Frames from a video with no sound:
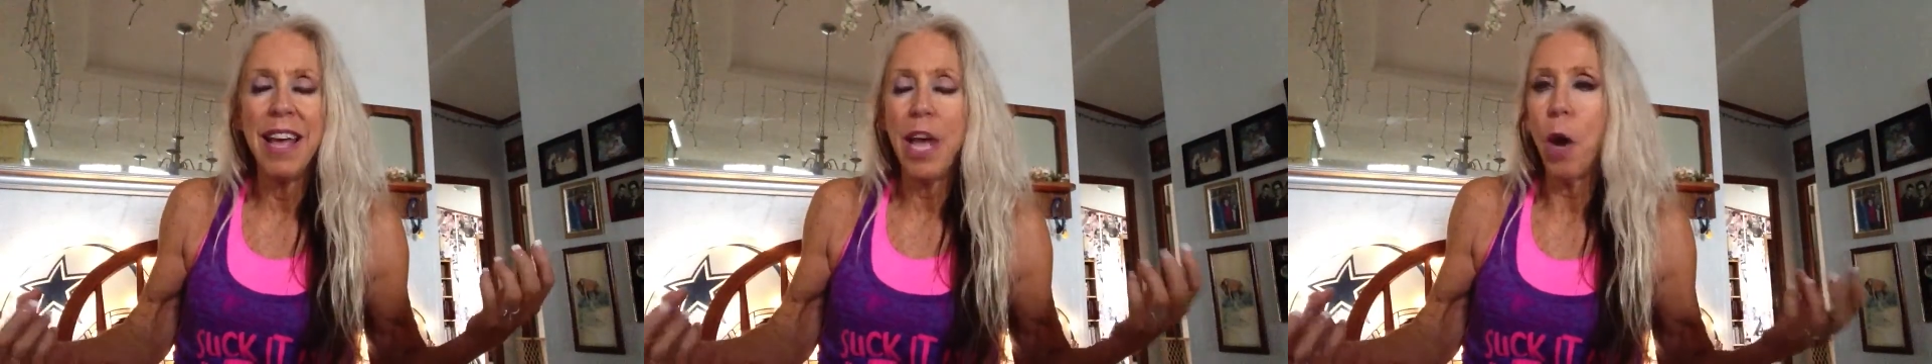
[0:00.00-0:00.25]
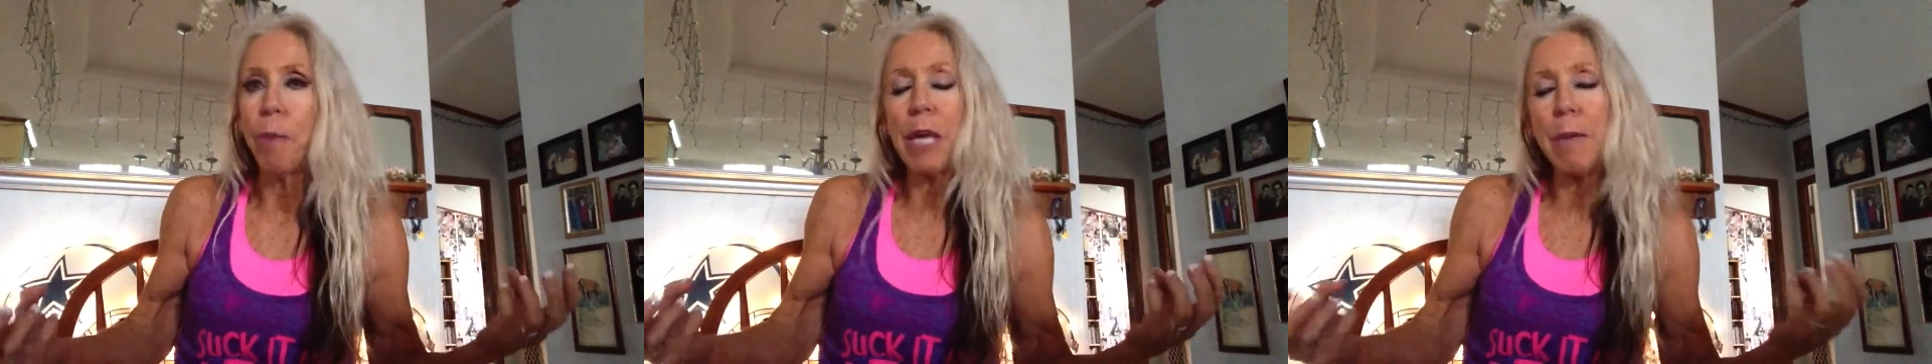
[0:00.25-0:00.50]

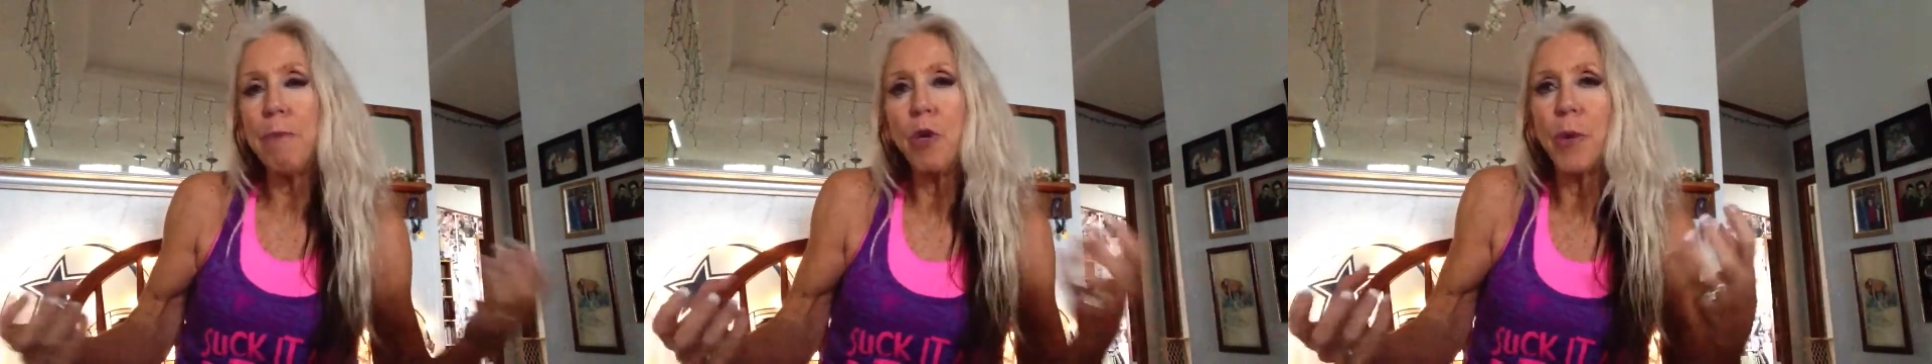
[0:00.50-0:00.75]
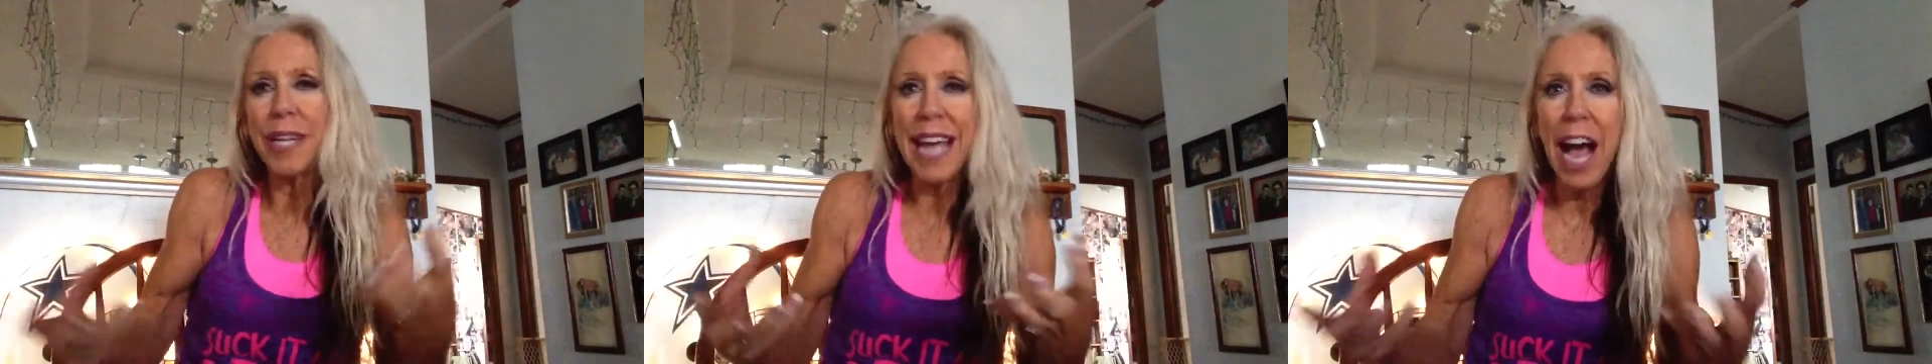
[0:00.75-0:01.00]
help keep
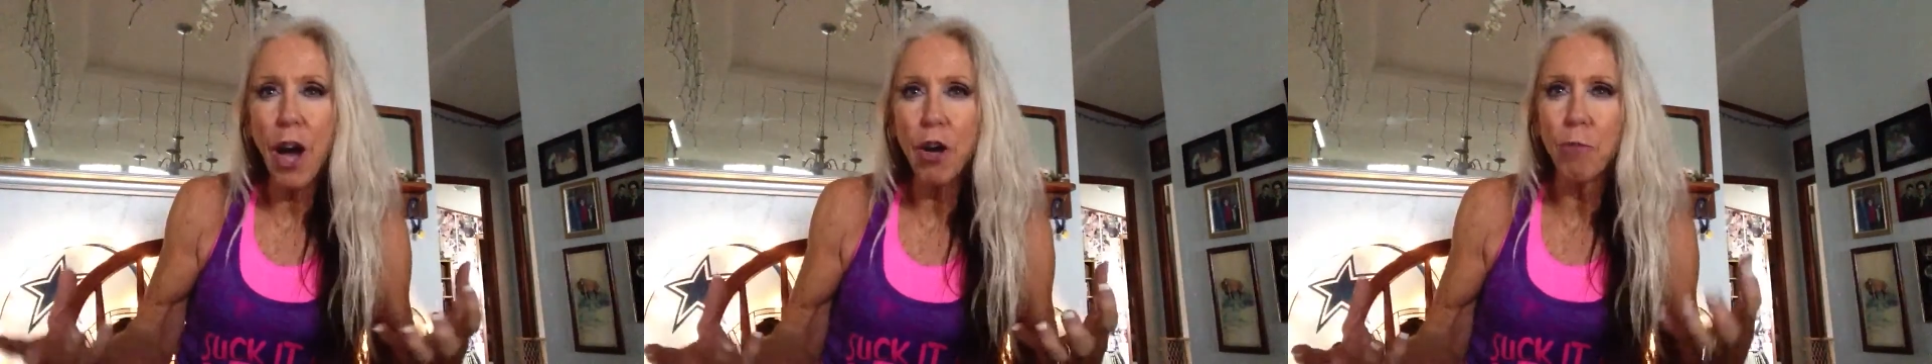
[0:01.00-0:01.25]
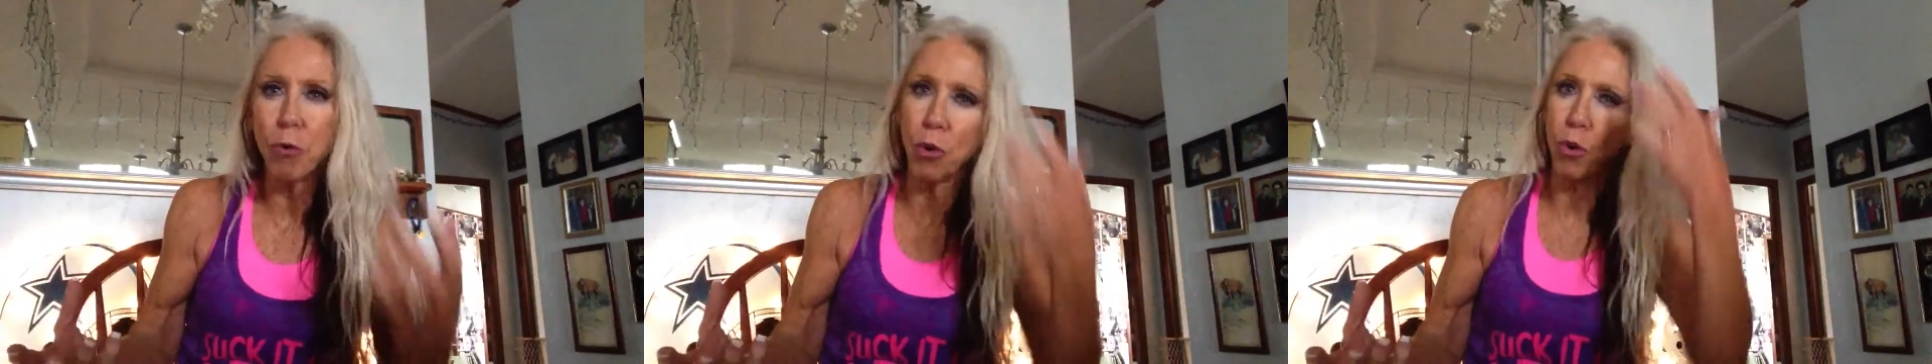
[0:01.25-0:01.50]
you
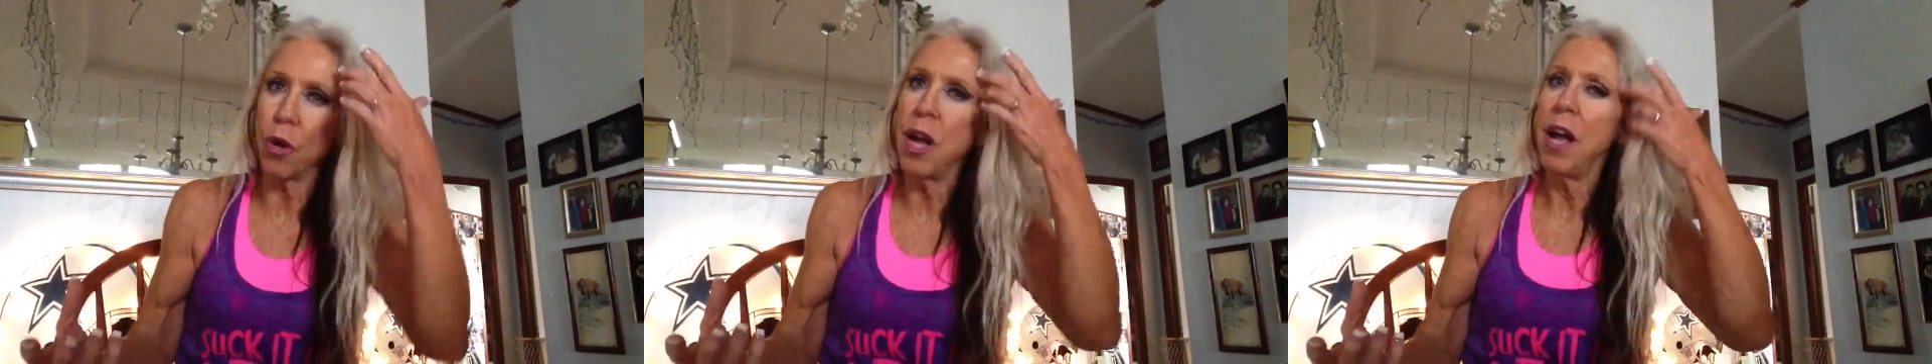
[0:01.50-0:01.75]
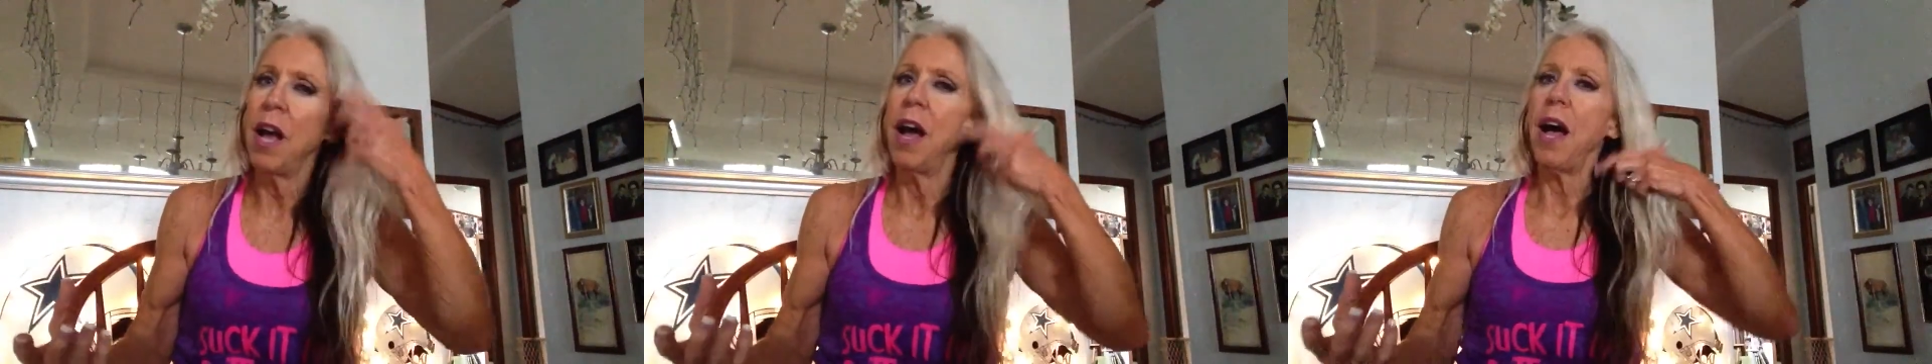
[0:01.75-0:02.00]
accountable.
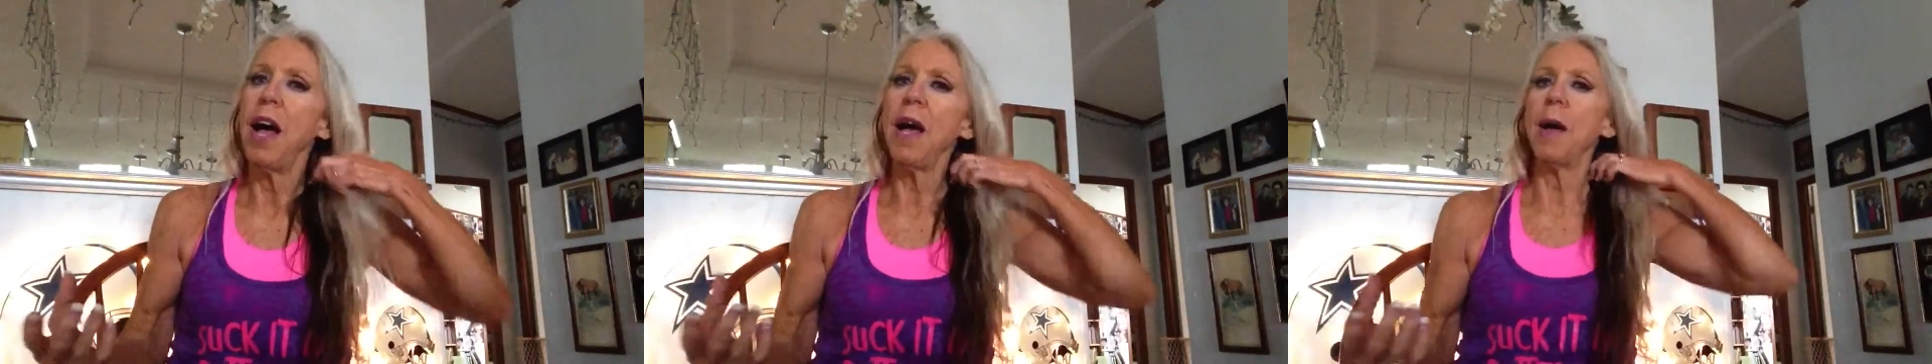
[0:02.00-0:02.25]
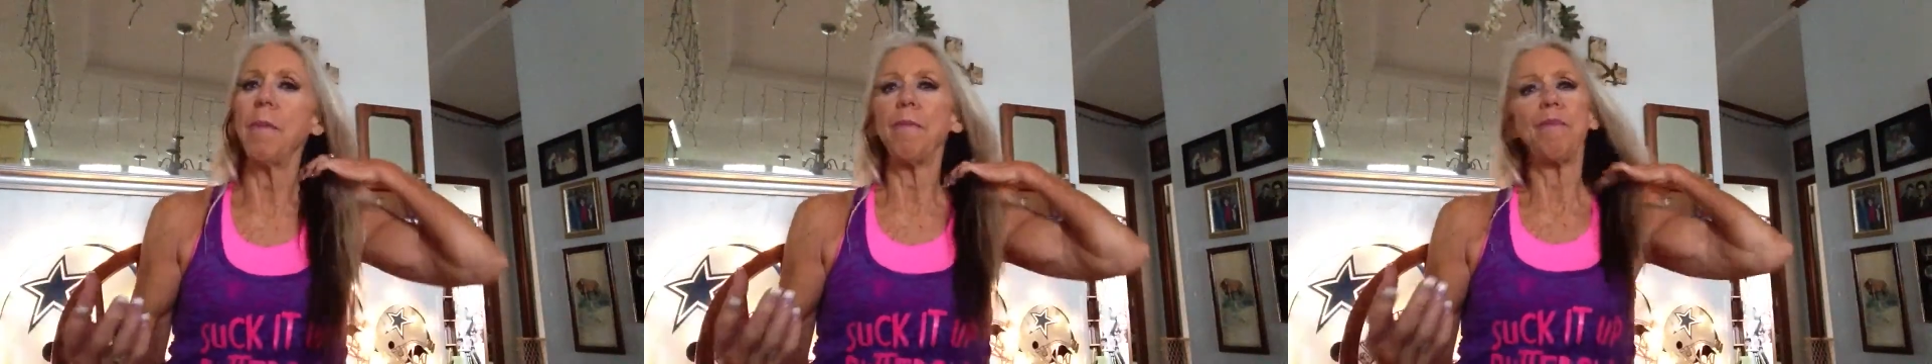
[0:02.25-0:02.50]

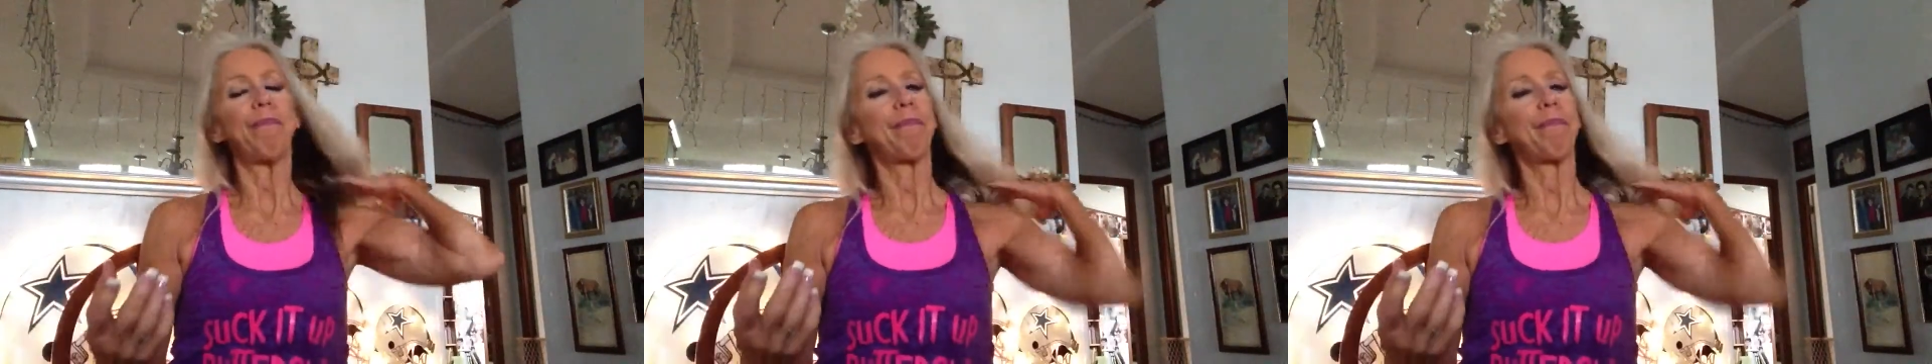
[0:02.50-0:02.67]
And